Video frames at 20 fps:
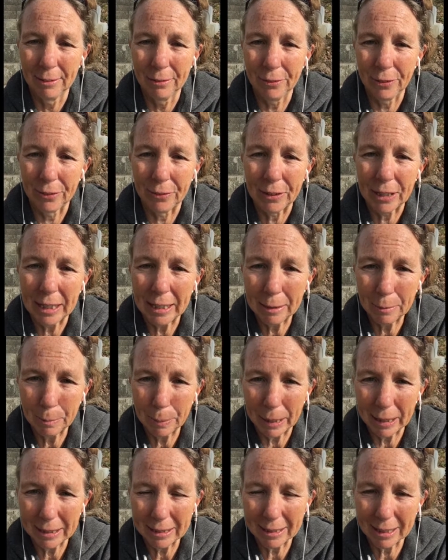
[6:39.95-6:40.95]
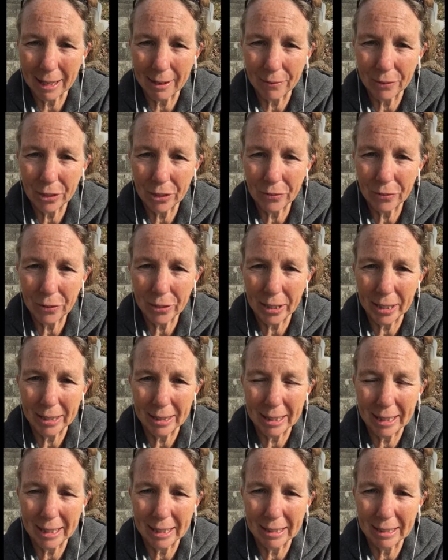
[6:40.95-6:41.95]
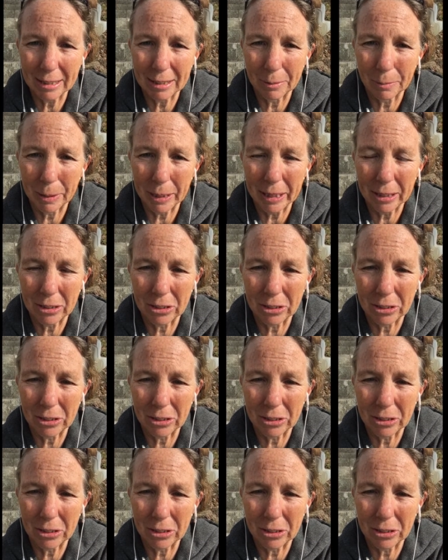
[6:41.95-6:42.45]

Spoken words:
$15 left over at the end of the week